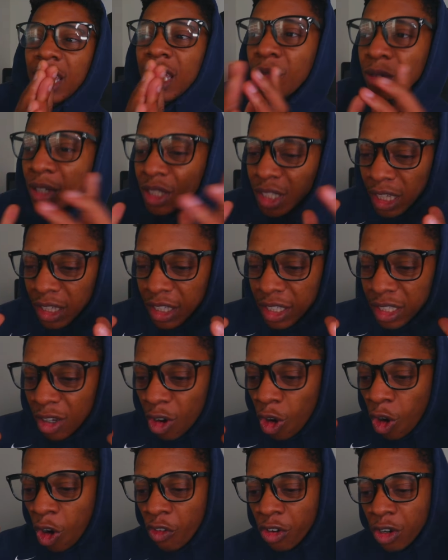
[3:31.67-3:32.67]
It was like this
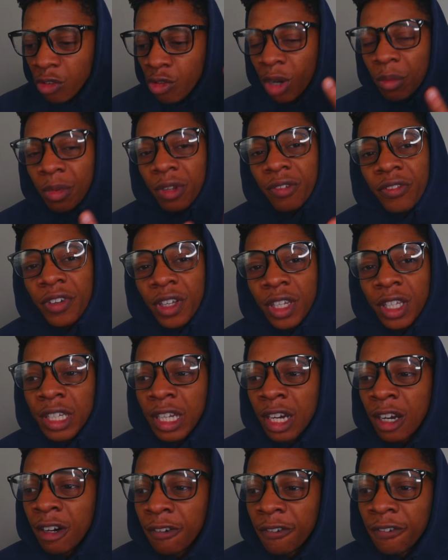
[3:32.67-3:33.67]
overwhelming
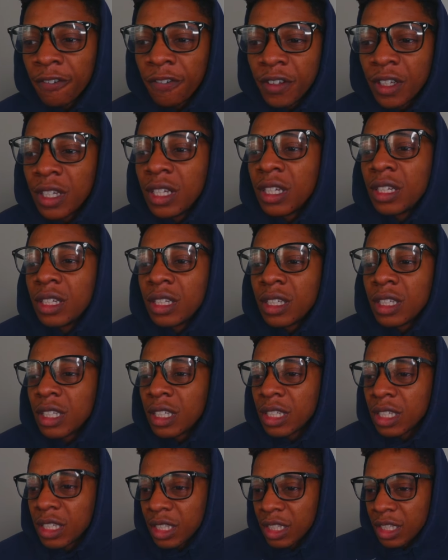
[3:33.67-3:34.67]
feeling of
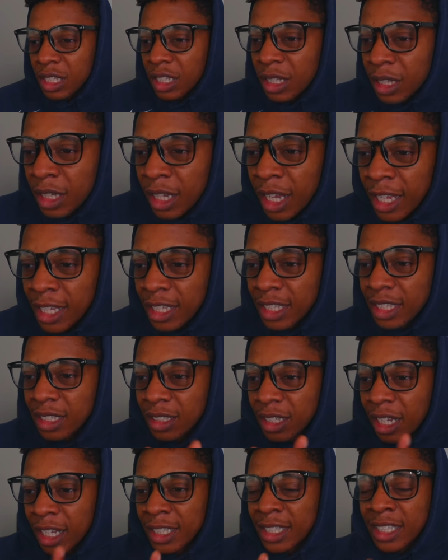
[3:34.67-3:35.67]
like
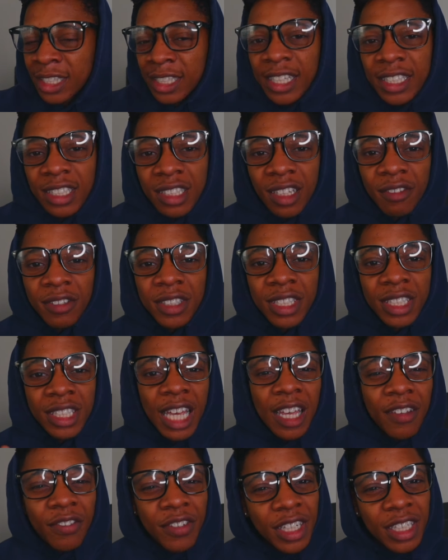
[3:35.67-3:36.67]
a sense of
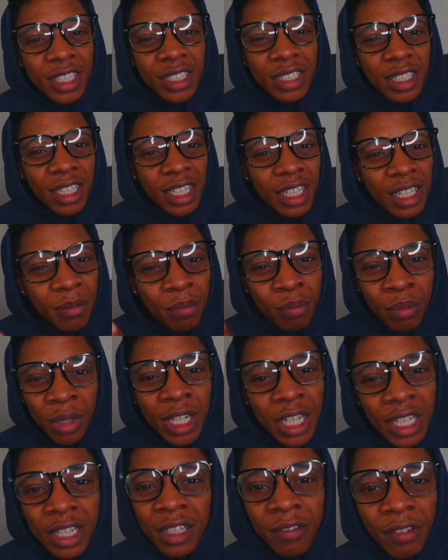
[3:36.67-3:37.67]
safeness,
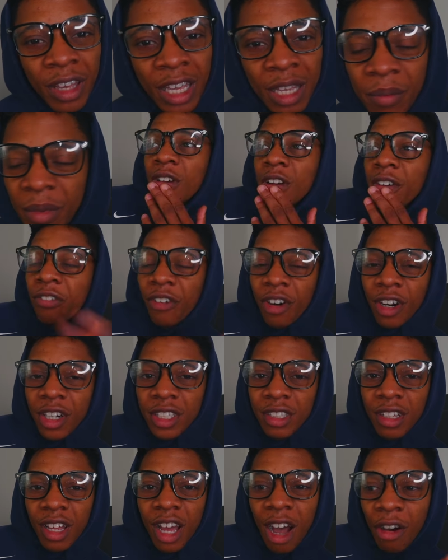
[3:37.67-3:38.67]
but in the vape. At
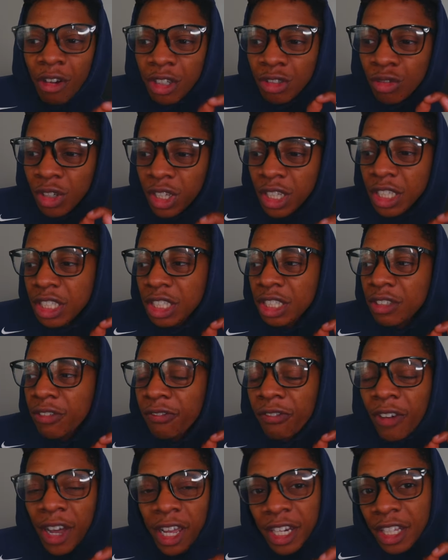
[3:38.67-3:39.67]
first, I was really just
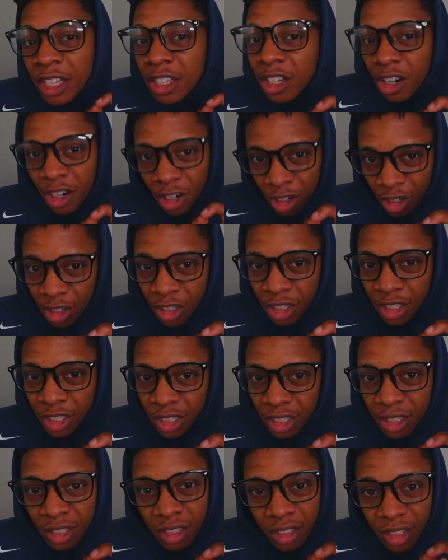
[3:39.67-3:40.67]
fighting the
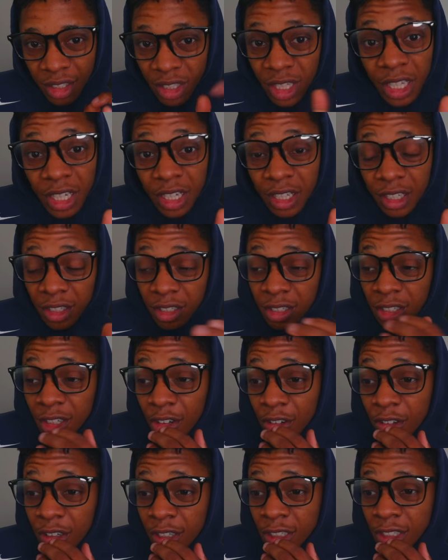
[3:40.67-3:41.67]
urge to hit it, you
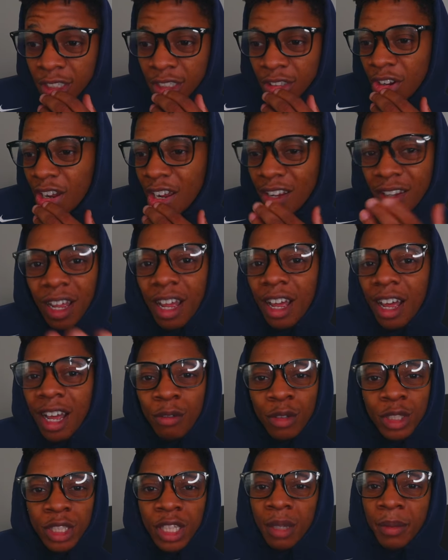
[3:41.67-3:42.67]
know, because, you know, I, I
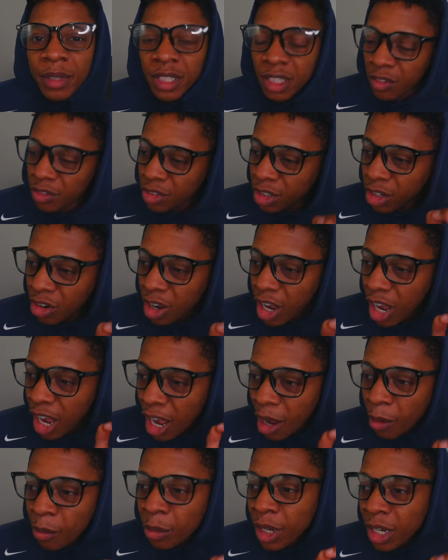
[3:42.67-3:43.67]
was telling myself, you know,
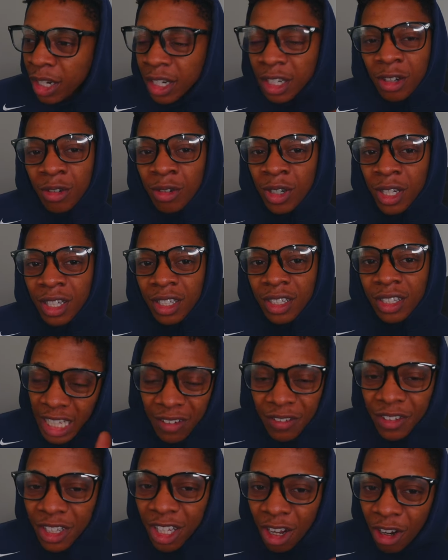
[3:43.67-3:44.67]
I'm gonna quit.
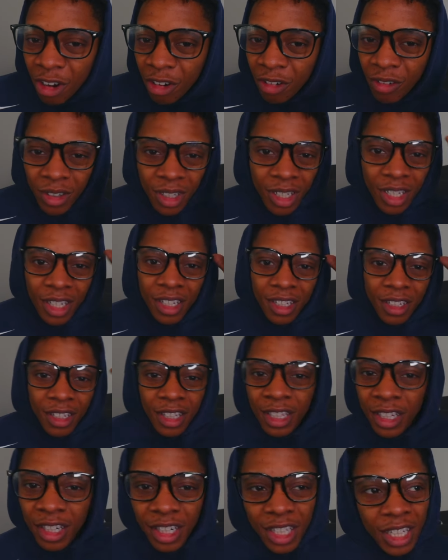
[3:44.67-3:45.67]
Even though
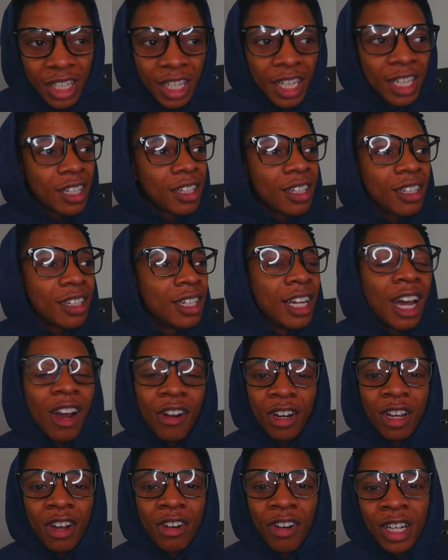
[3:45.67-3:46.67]
literally like an
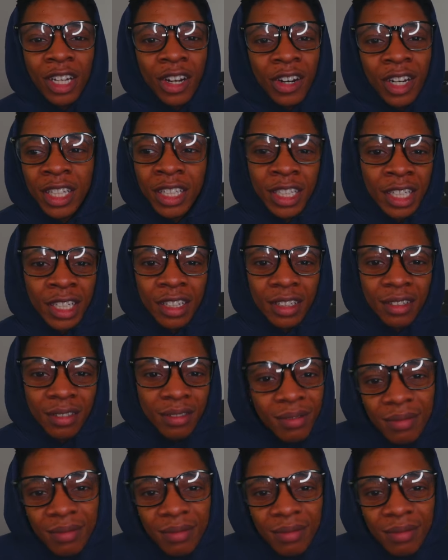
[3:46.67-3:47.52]
hour ago, I already did it.